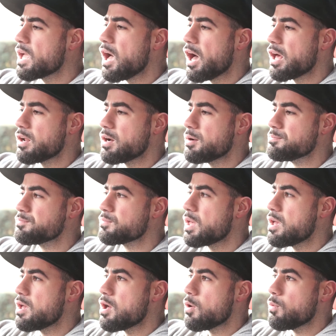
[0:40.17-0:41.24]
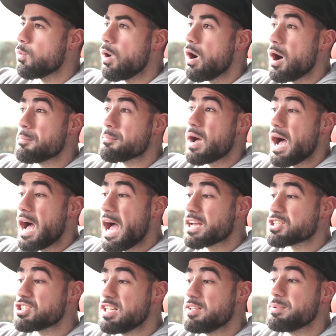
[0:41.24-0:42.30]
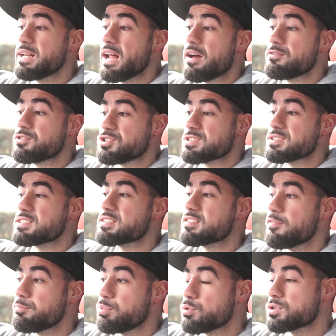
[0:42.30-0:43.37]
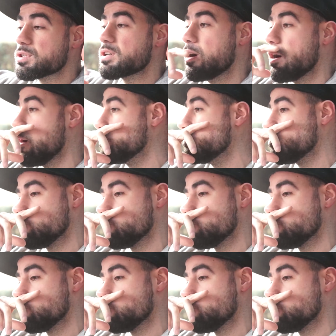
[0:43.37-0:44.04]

And what I'm actually been averaging since I've bought the car